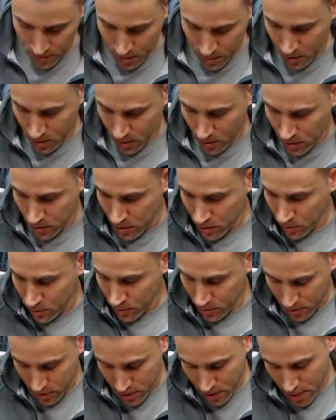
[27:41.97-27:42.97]
And they're
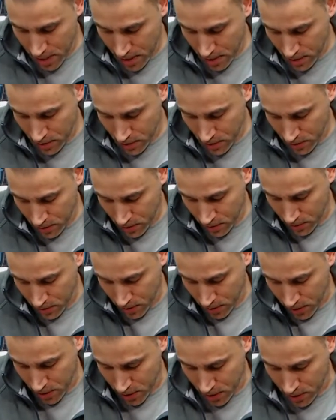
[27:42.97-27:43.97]
close together, so
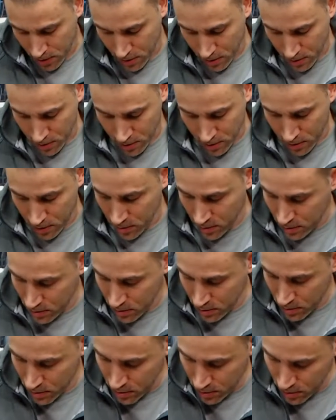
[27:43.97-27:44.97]
it's kind of hard.
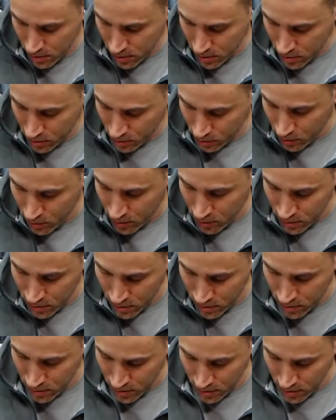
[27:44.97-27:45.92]
There's one.